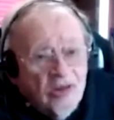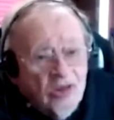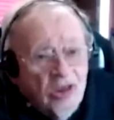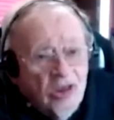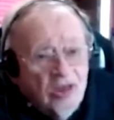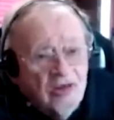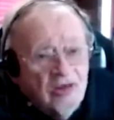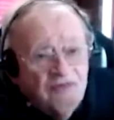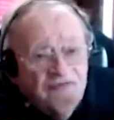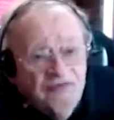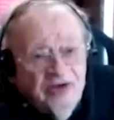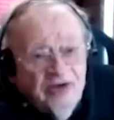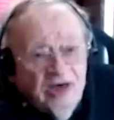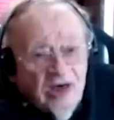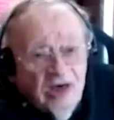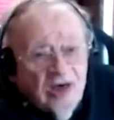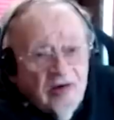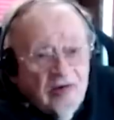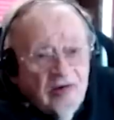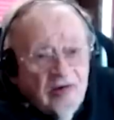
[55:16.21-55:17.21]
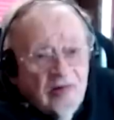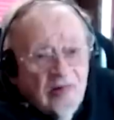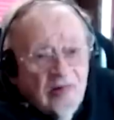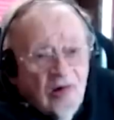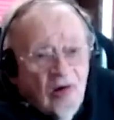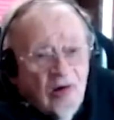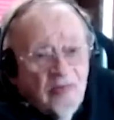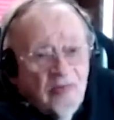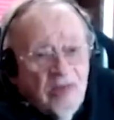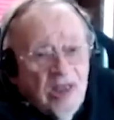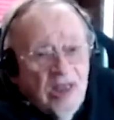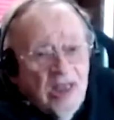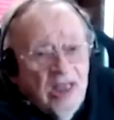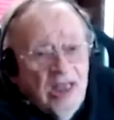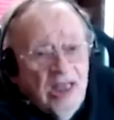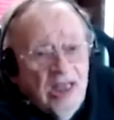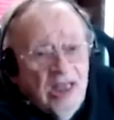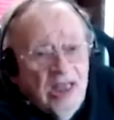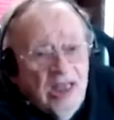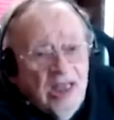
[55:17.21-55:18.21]
so you could fit it under your arm.
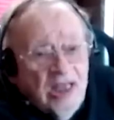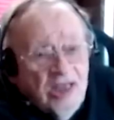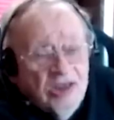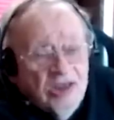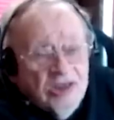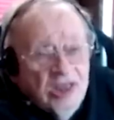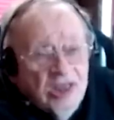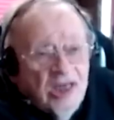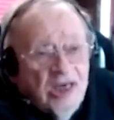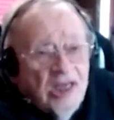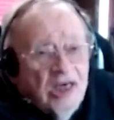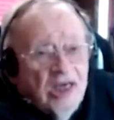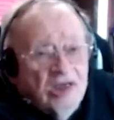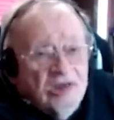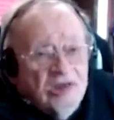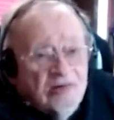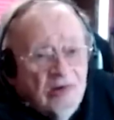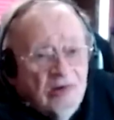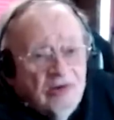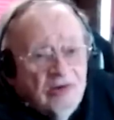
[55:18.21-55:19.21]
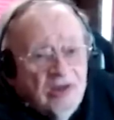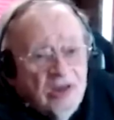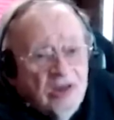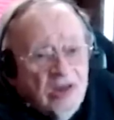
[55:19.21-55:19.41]
He's standing on a trigger.